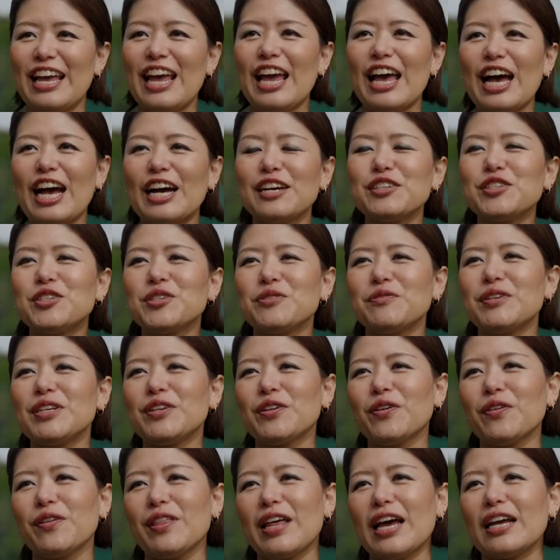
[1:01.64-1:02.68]
How do
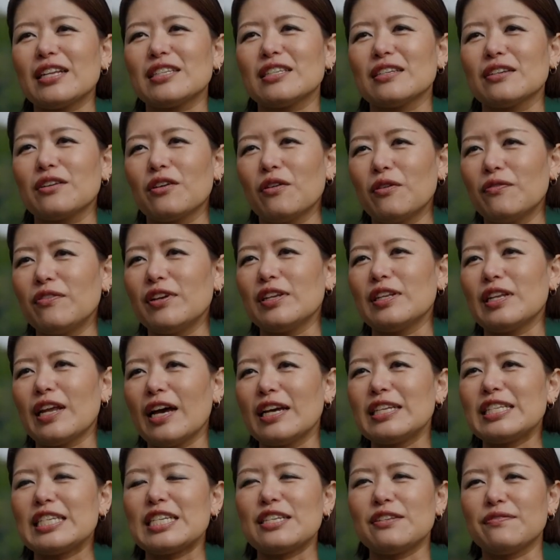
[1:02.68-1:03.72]
we know that
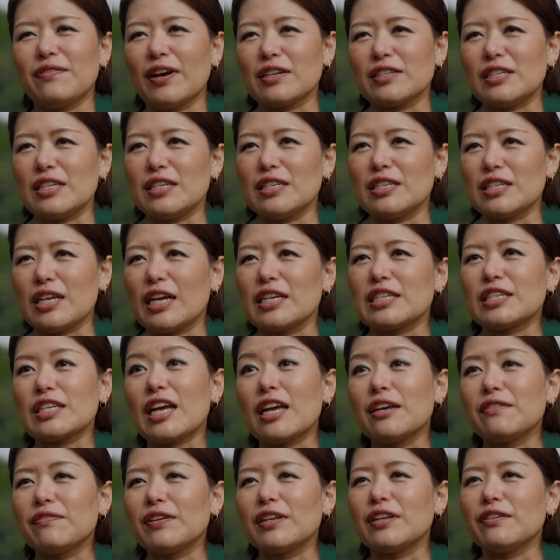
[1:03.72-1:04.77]
COVID-19 vaccines are
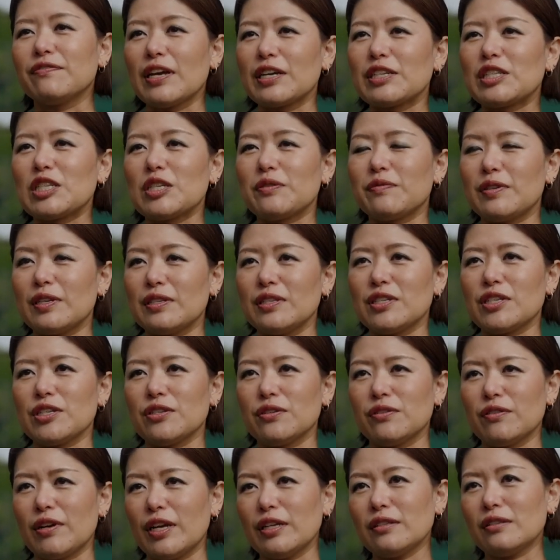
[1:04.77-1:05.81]
safe and effective in
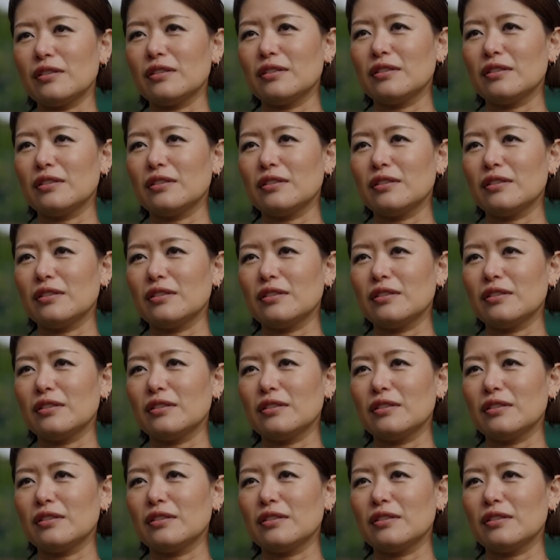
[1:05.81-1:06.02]
children?